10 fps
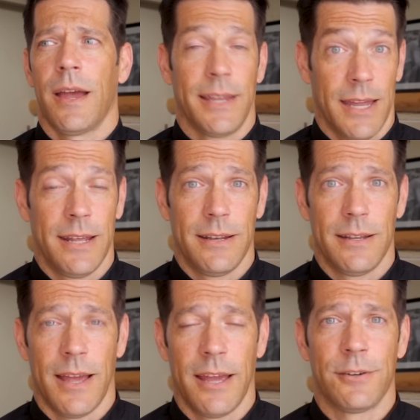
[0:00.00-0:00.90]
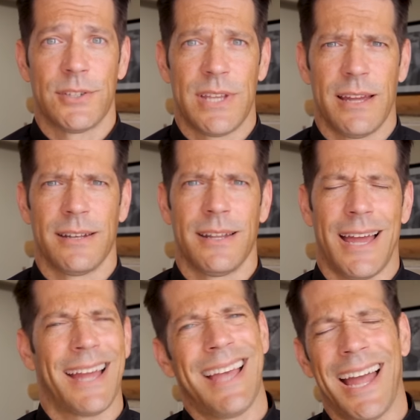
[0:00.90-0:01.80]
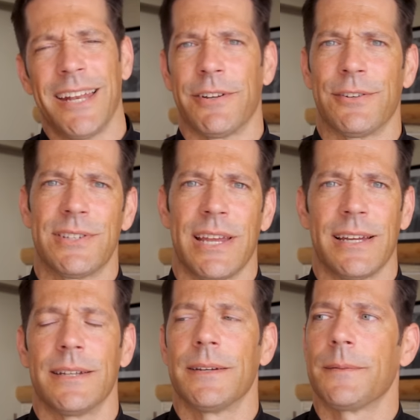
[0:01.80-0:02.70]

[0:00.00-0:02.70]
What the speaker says: I get it. I understand. I kind of understand.